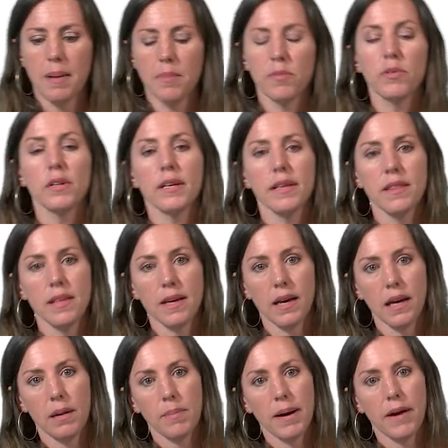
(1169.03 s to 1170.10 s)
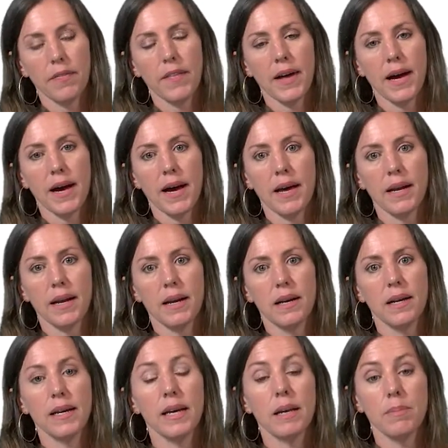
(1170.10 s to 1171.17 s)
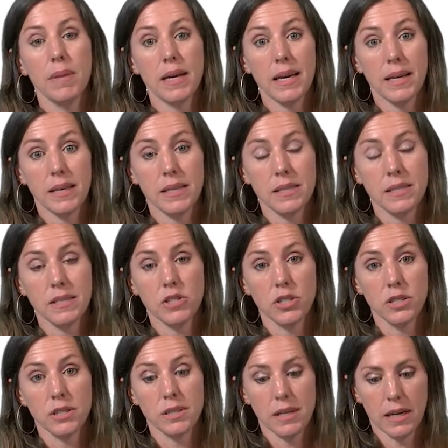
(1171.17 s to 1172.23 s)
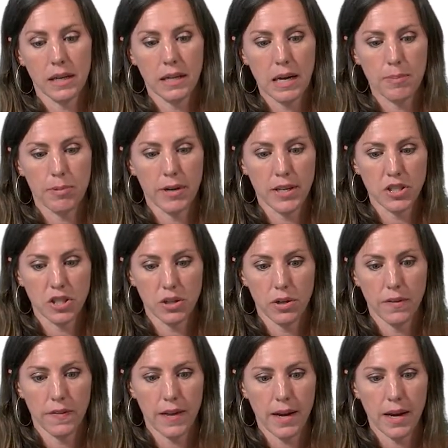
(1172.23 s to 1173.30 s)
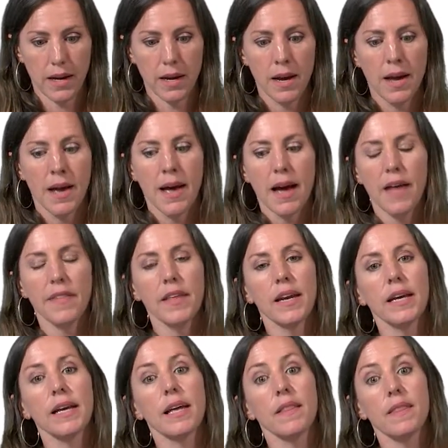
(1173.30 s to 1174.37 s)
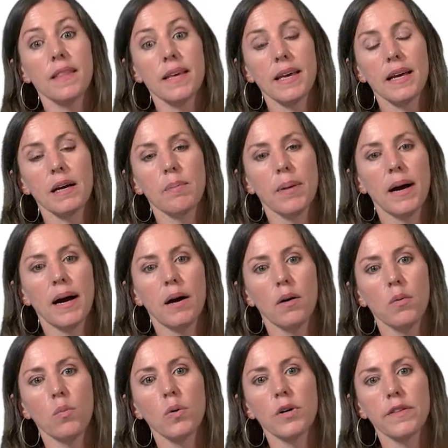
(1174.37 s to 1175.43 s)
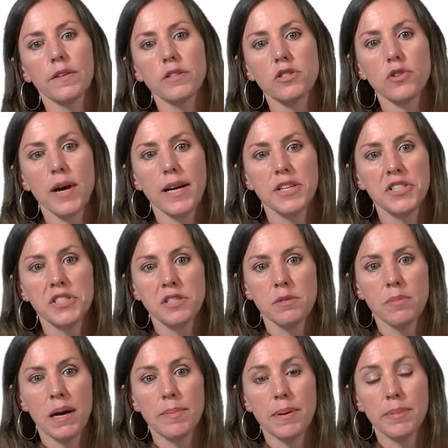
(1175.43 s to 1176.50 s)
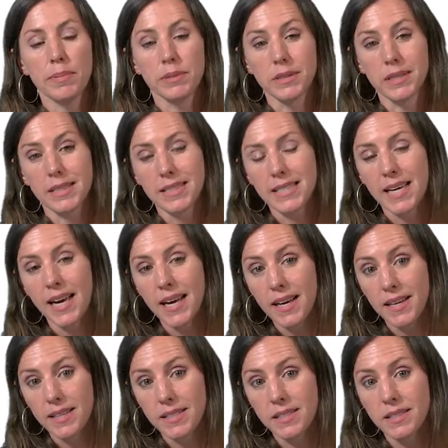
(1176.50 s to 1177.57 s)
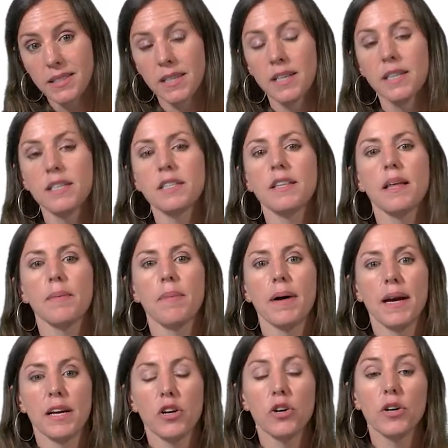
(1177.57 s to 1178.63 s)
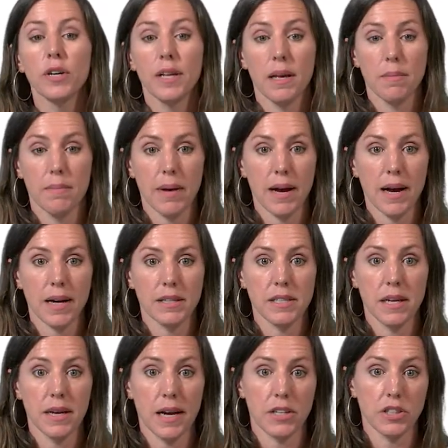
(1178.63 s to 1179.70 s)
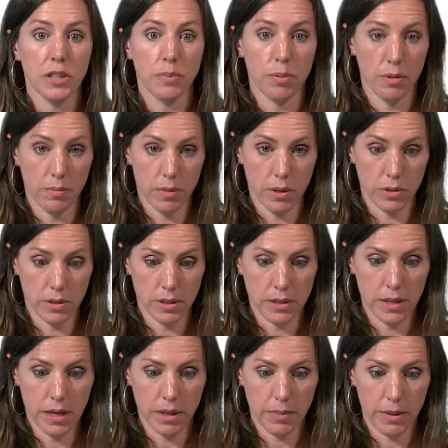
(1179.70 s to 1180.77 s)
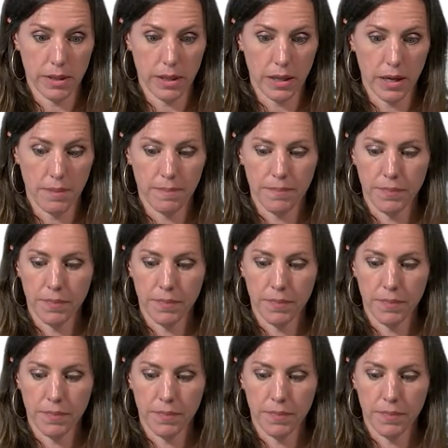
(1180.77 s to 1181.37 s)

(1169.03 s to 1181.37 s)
Really thinking about that, and again, making decisions in collaboration on that. And then again, thinking about what are the strategies you might be able to test that could impact and actually promote sustainability.